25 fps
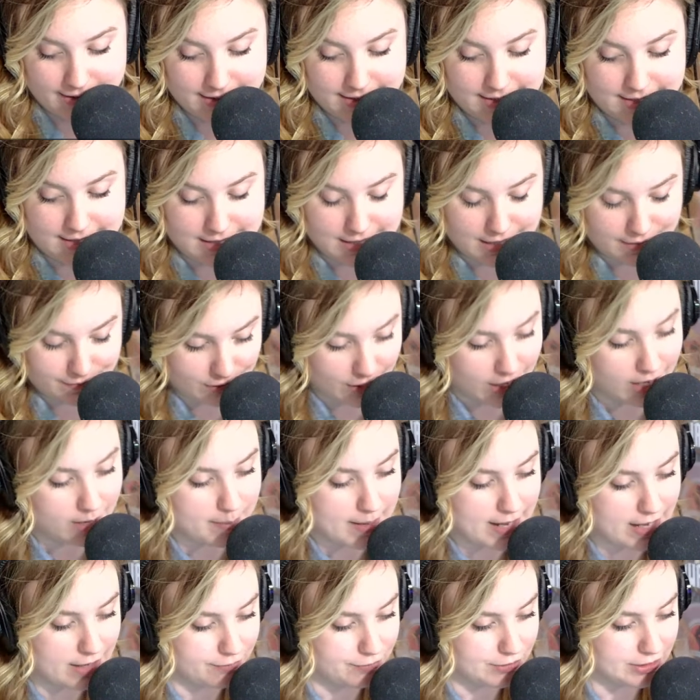Steve thought
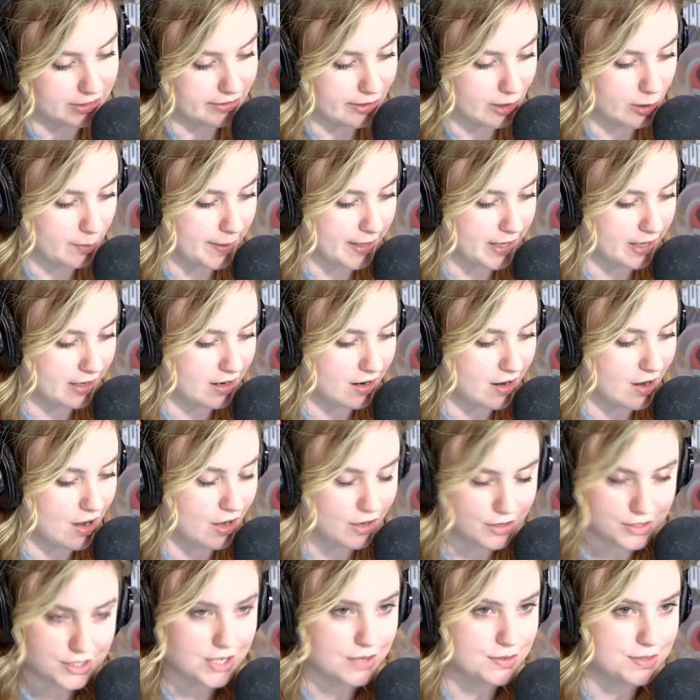about it for a little bit,
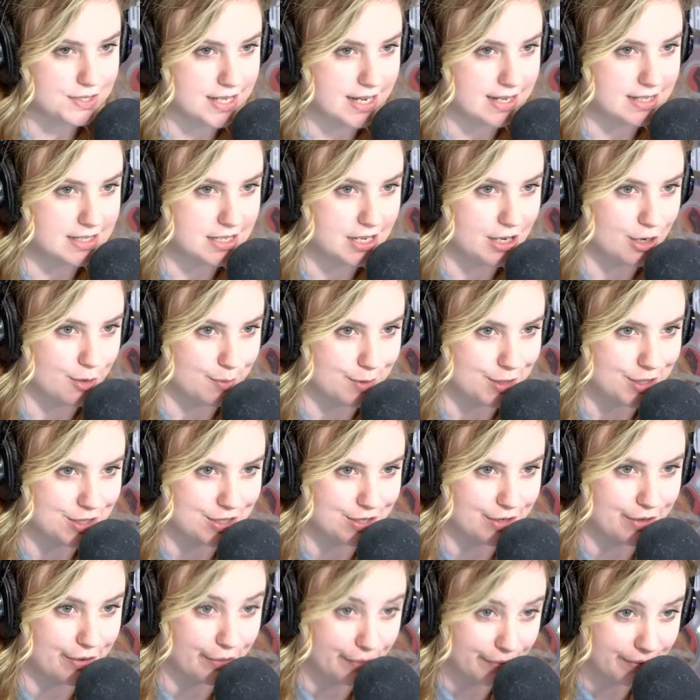also said
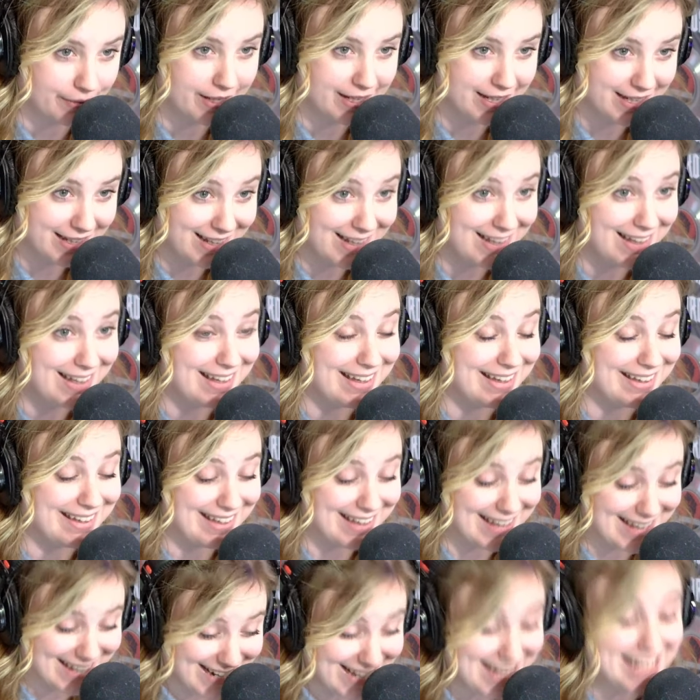tiramisu.
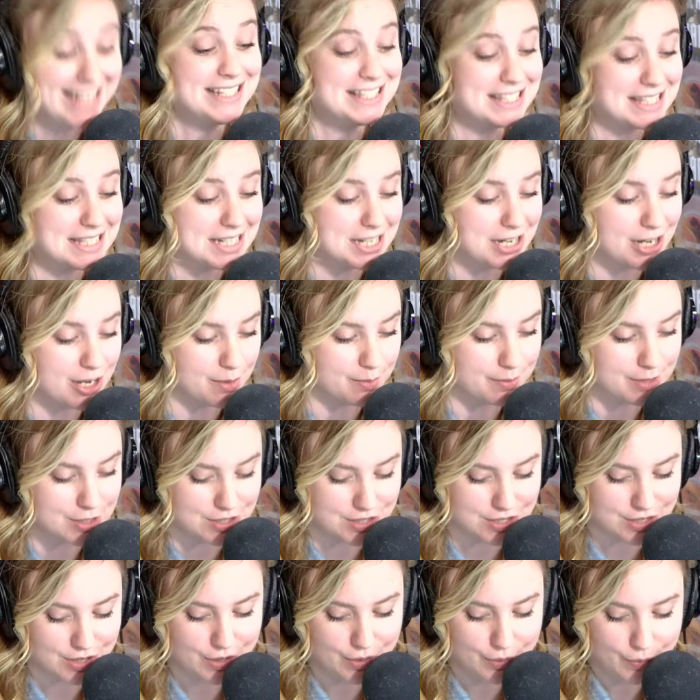It is
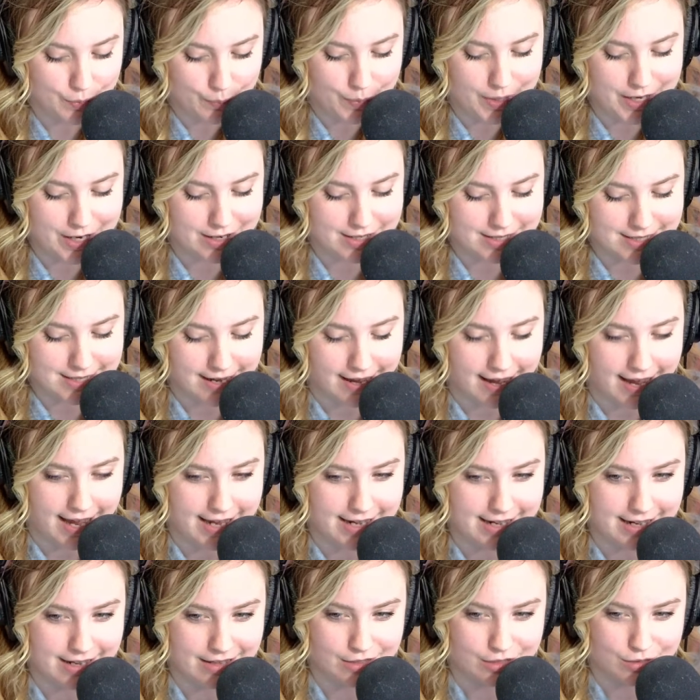tiramisu. We are
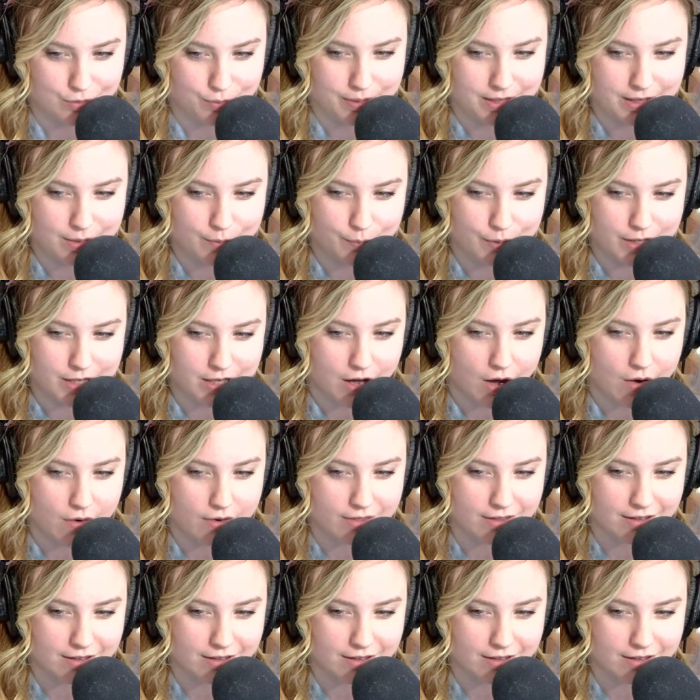tied at three and we go to the